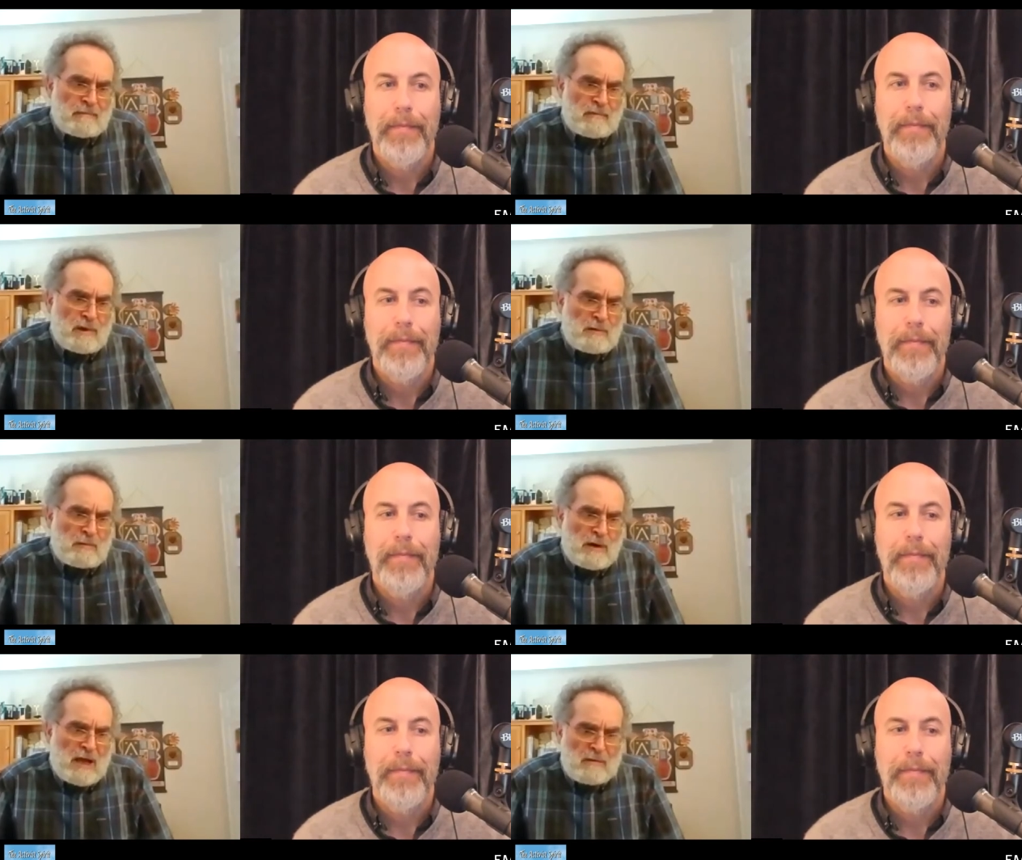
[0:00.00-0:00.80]
Speaker 1: we're
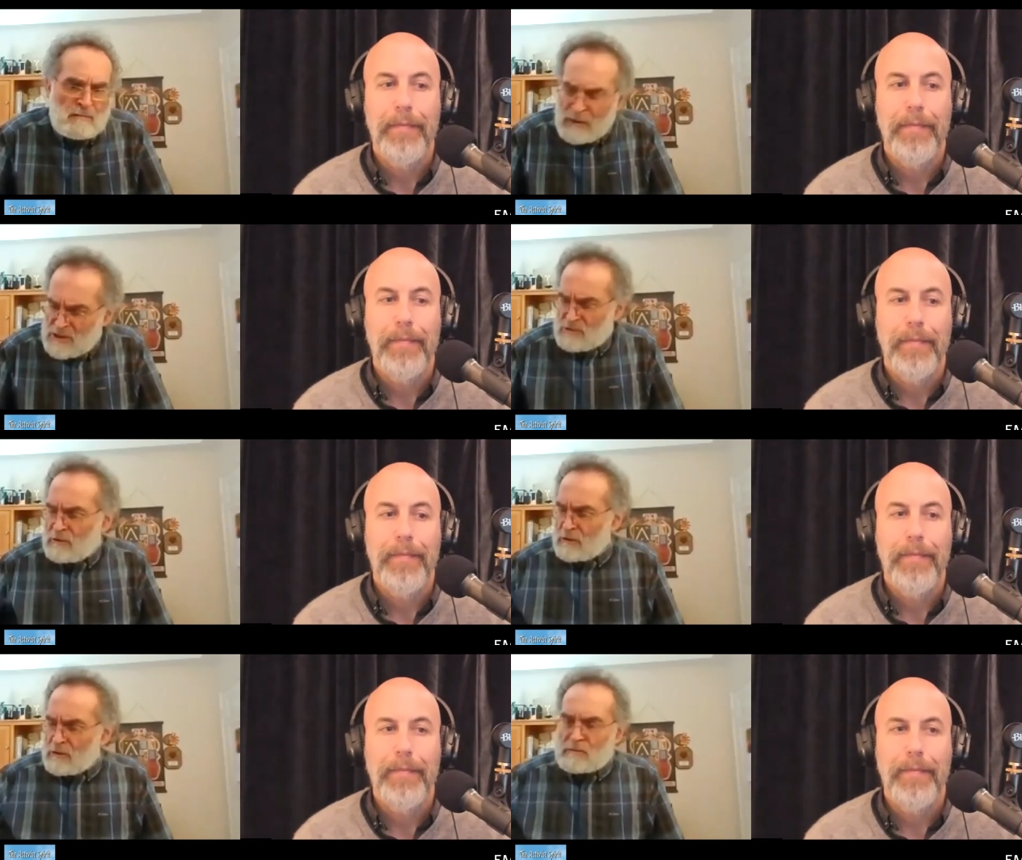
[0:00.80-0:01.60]
a much
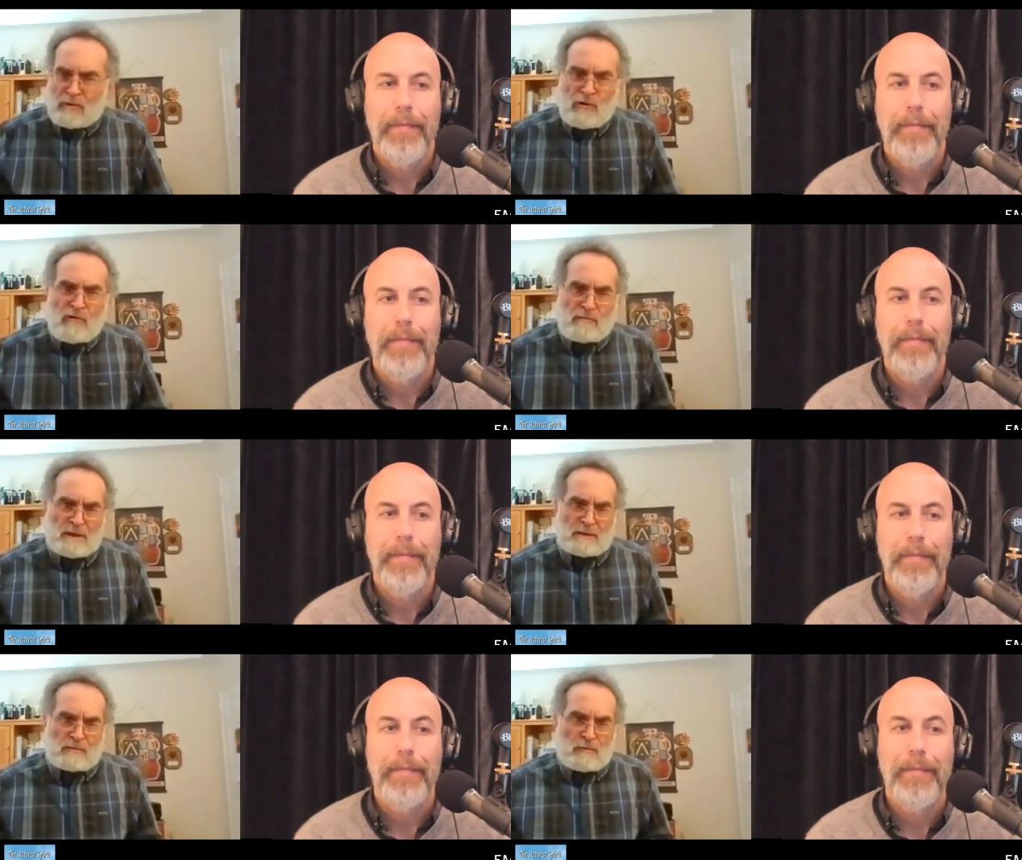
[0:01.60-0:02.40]
stronger
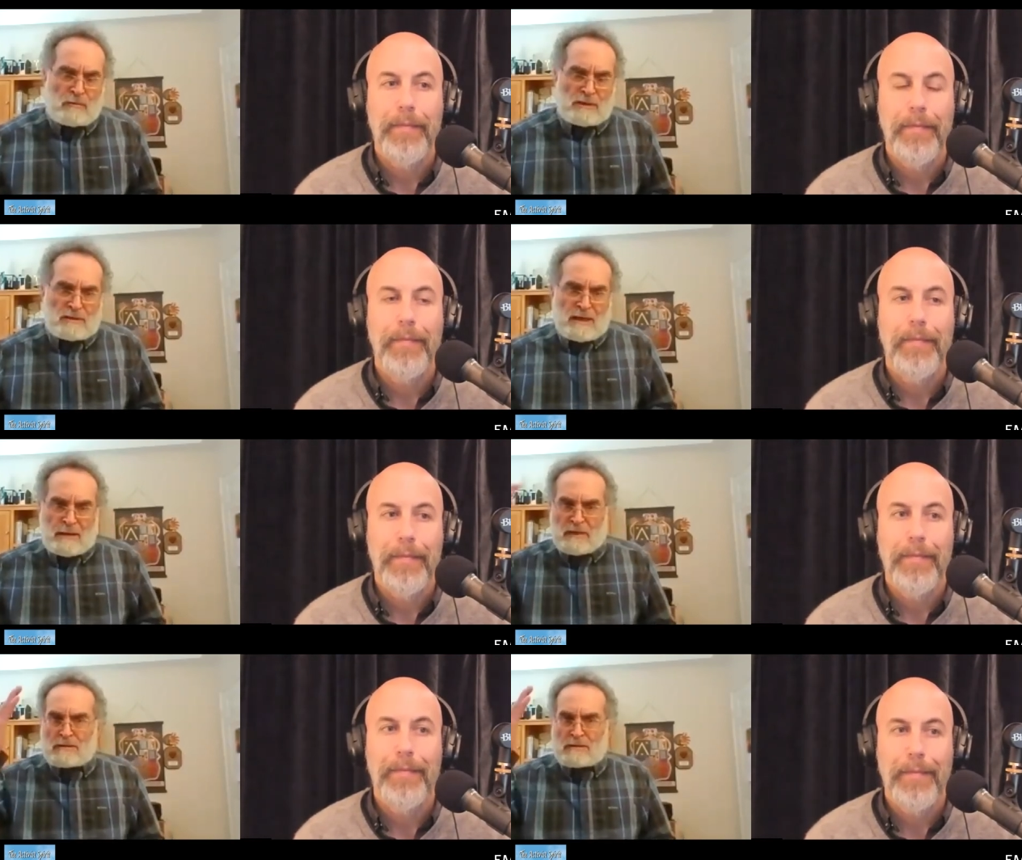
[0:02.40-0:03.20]
movement when we
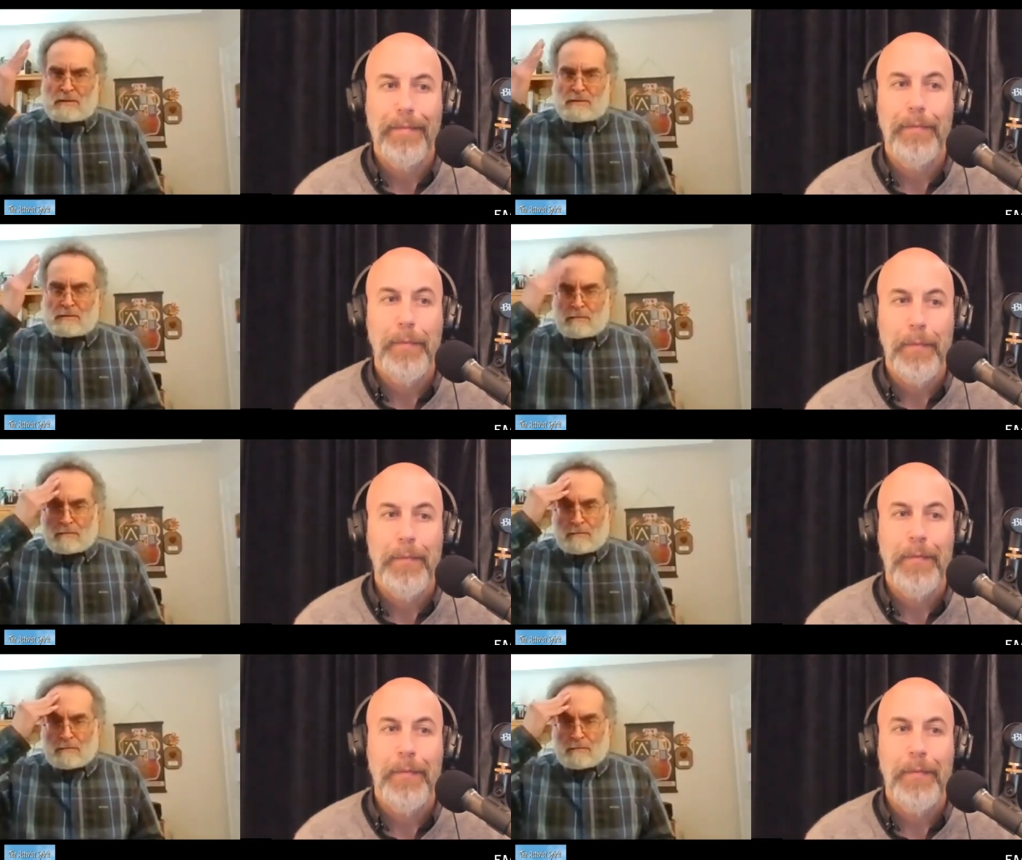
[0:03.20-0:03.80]
tap into